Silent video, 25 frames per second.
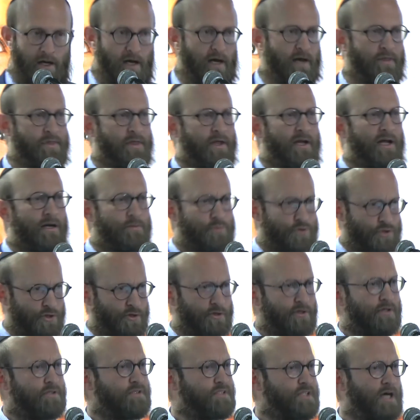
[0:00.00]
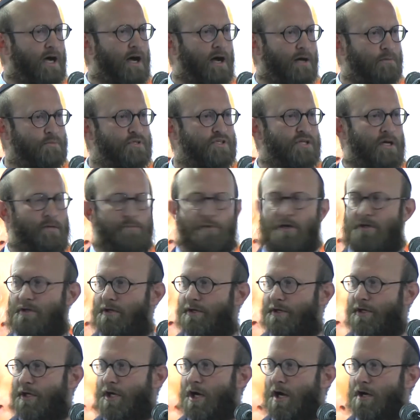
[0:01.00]
I think I'm short on time, so I'm not
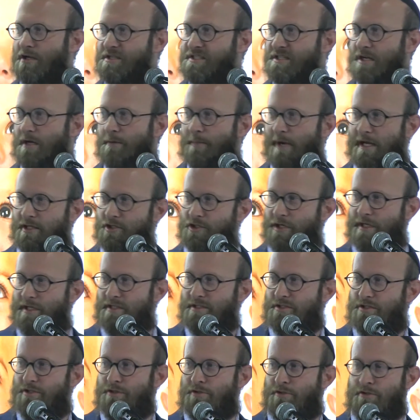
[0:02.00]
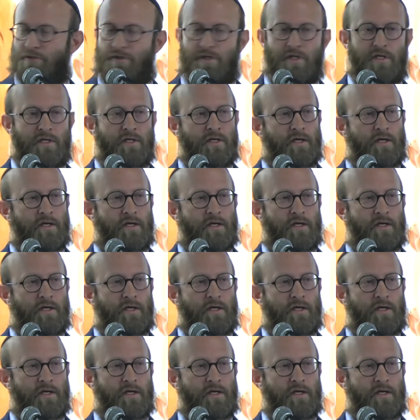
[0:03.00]
going to go so much into